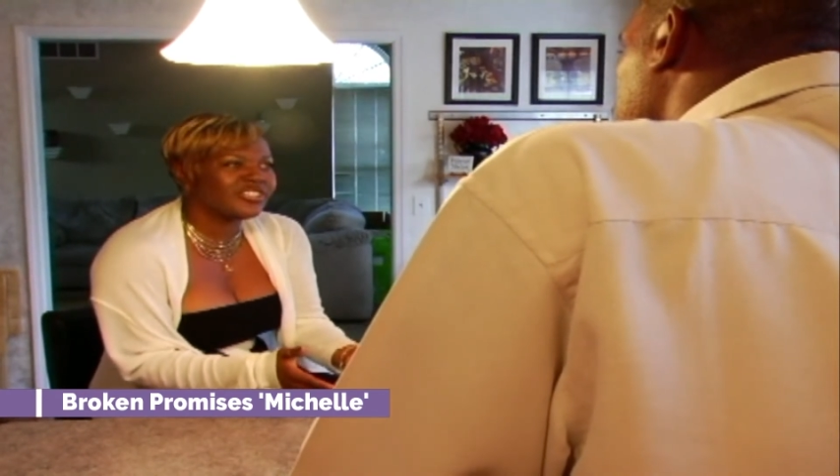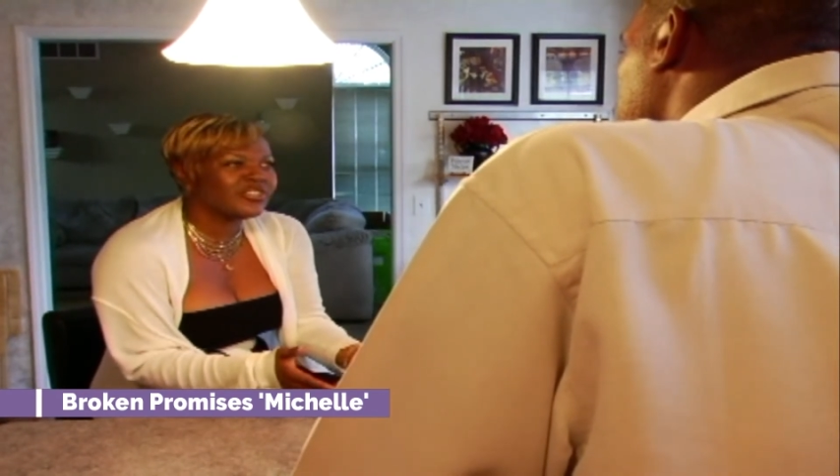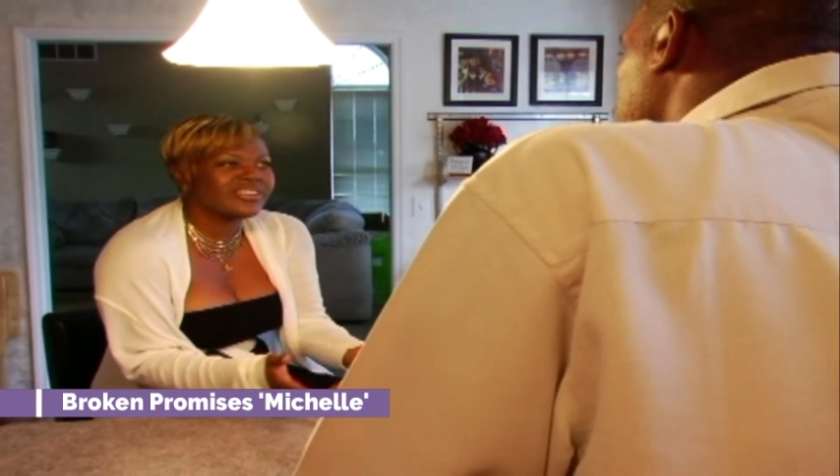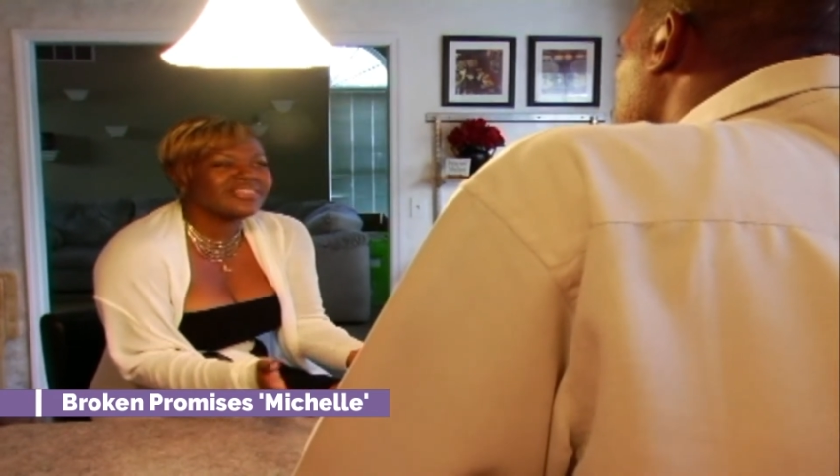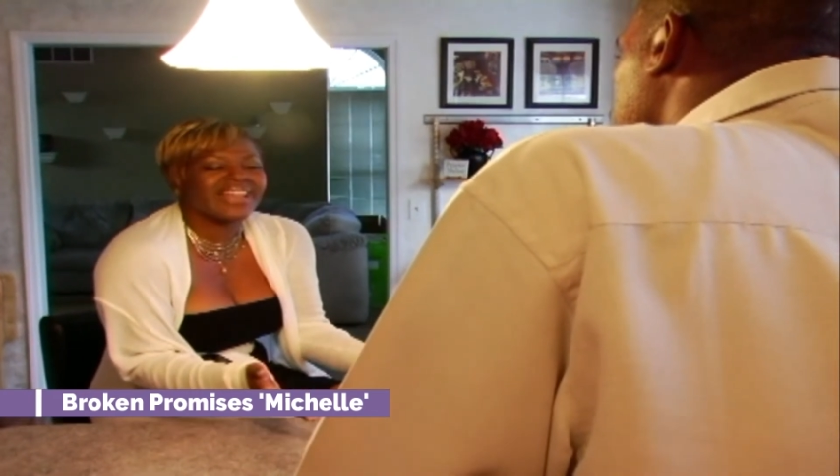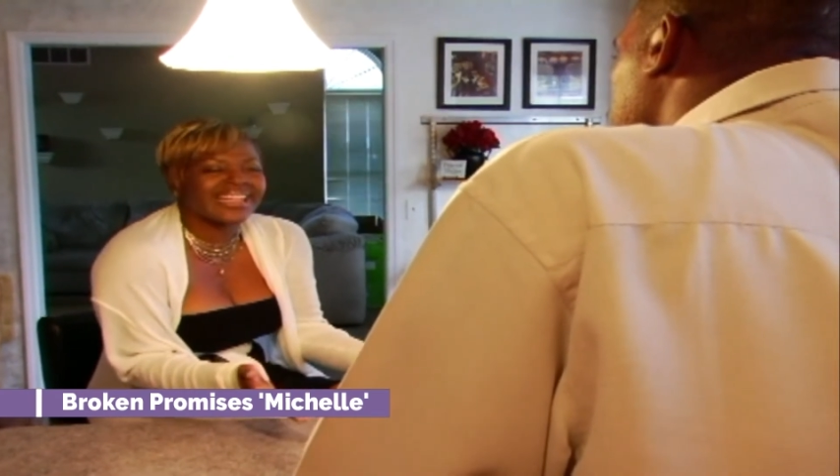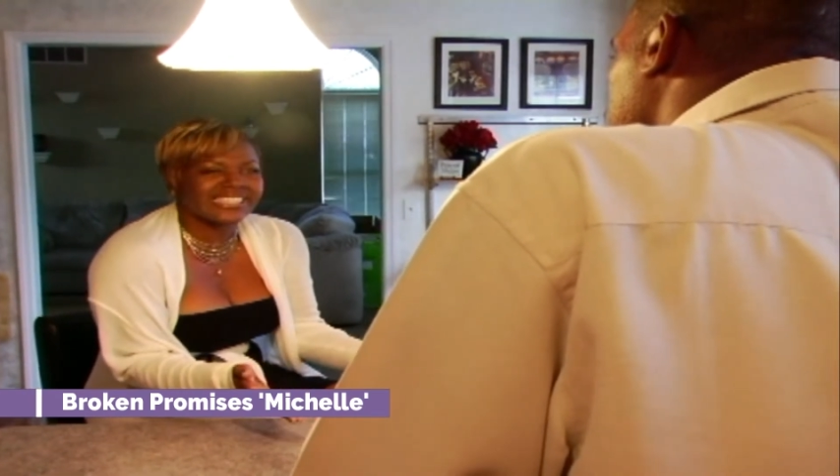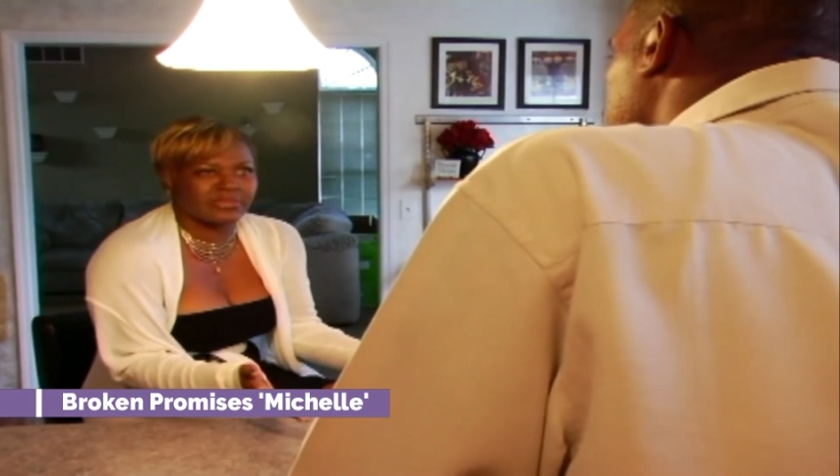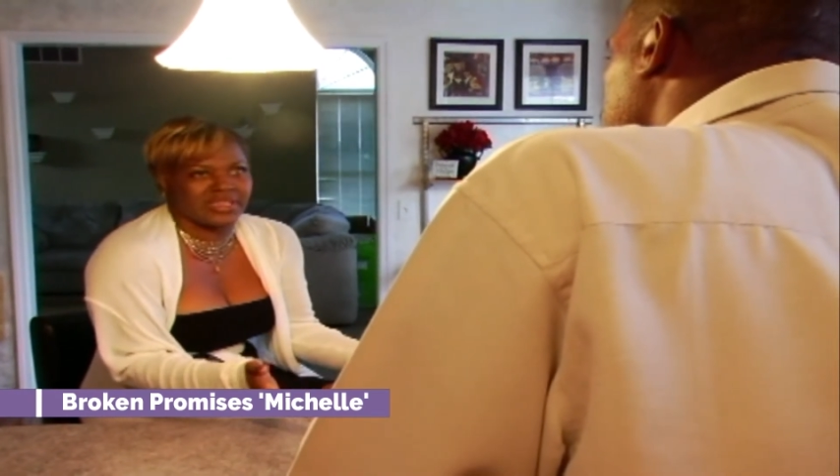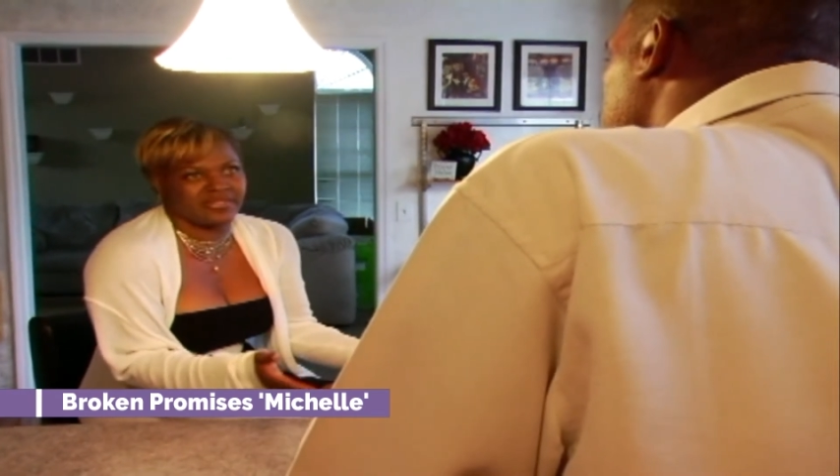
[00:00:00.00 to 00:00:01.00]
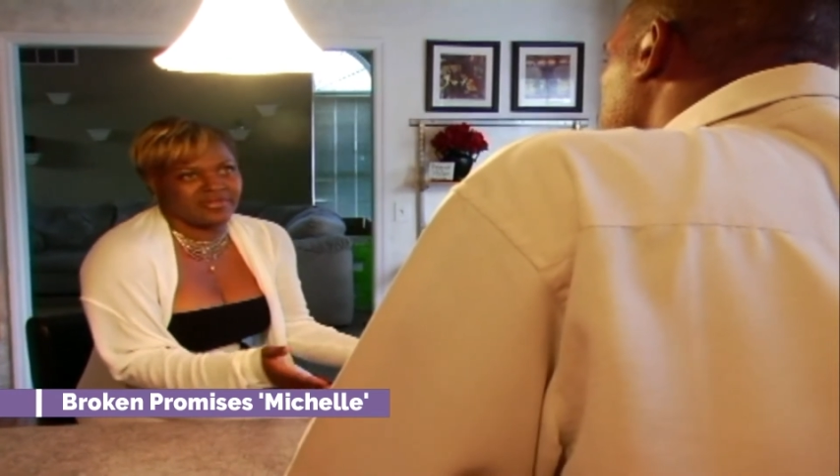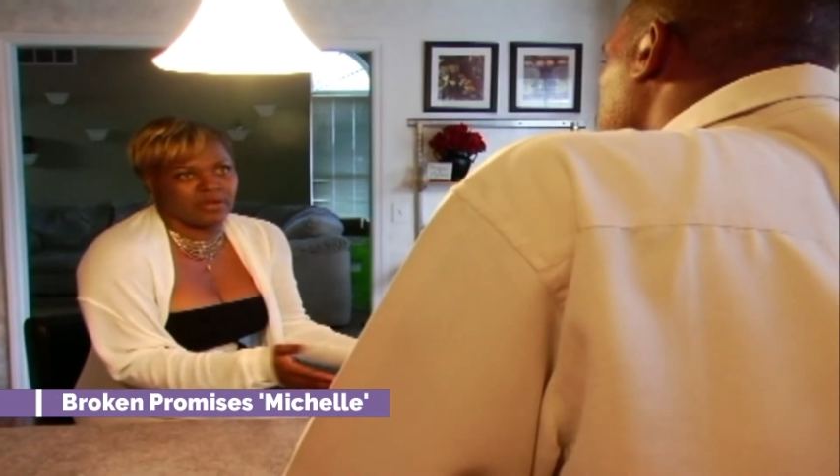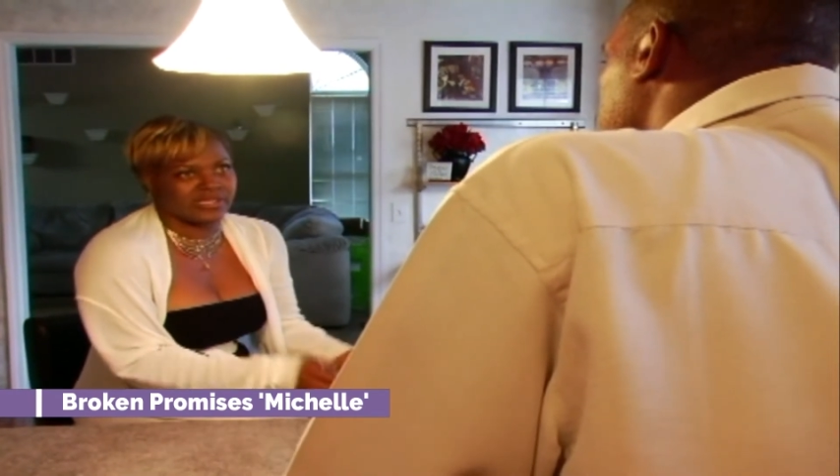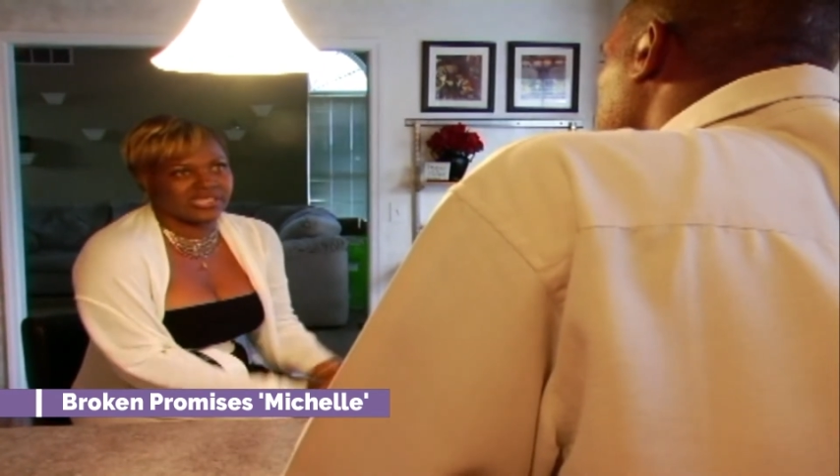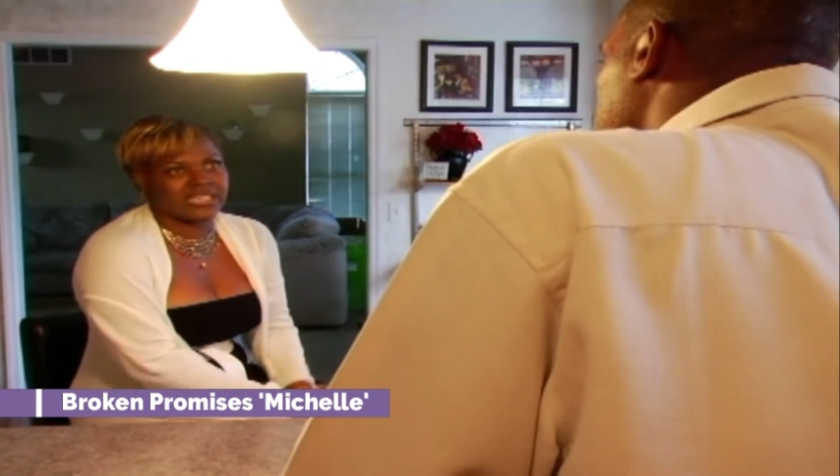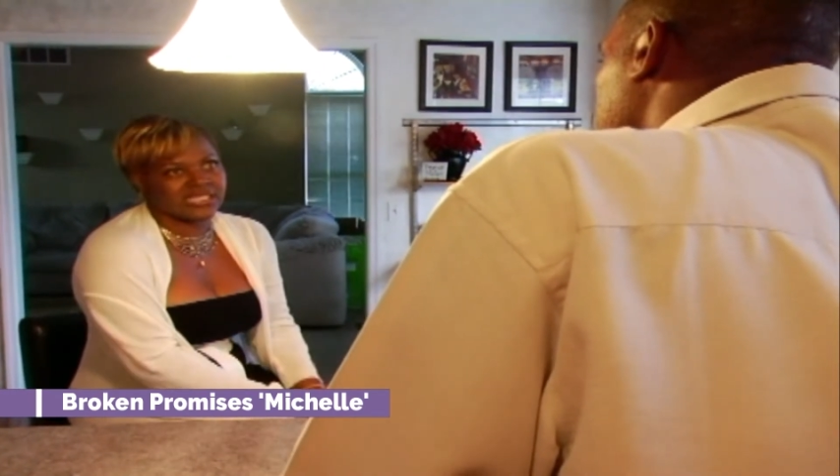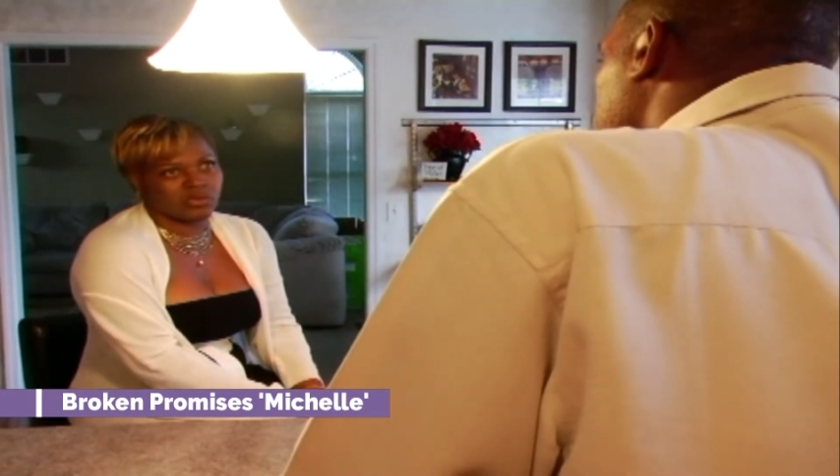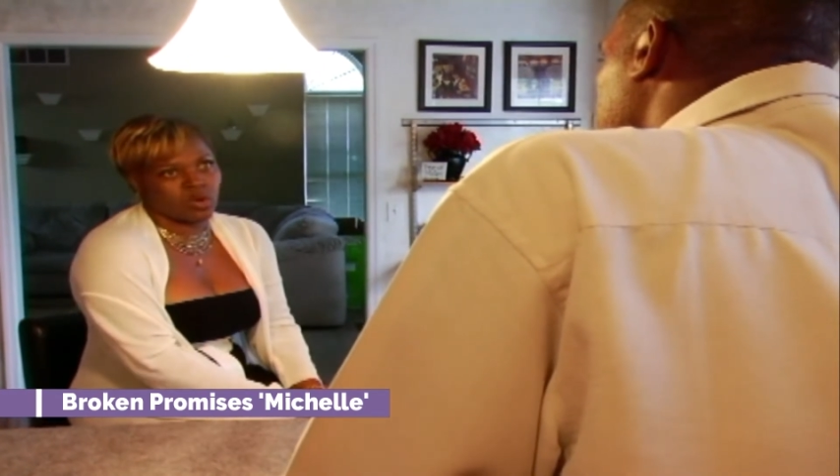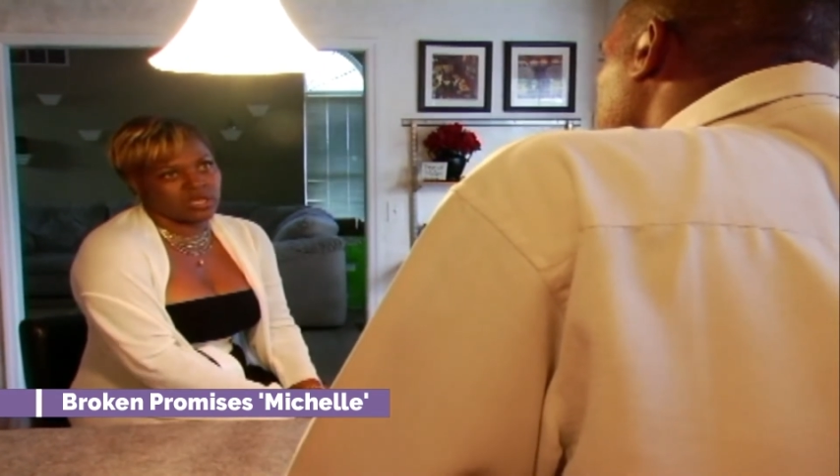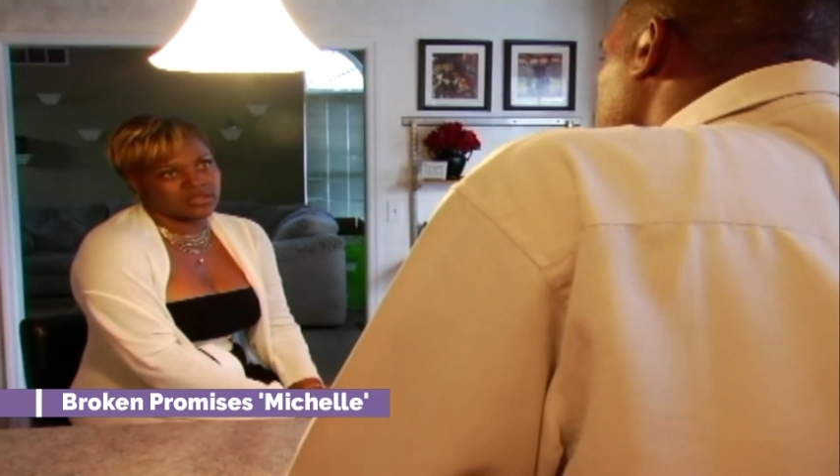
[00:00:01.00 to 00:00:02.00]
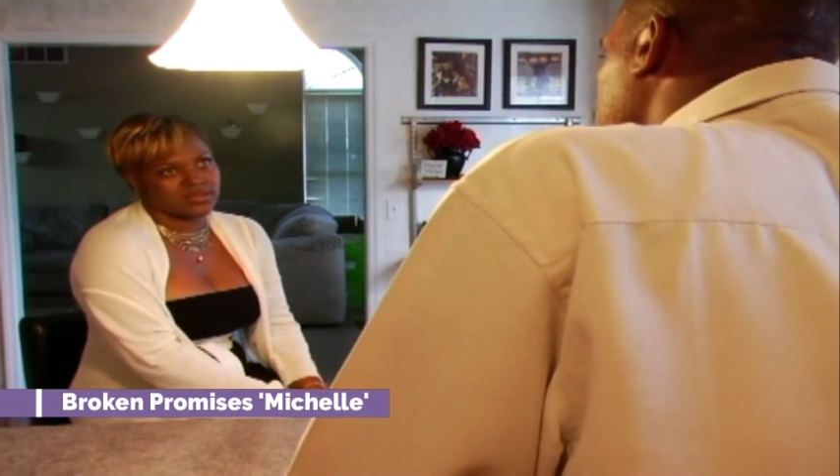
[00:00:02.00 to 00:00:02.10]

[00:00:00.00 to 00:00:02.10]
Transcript: you didn't even ask me if I was seeing someone.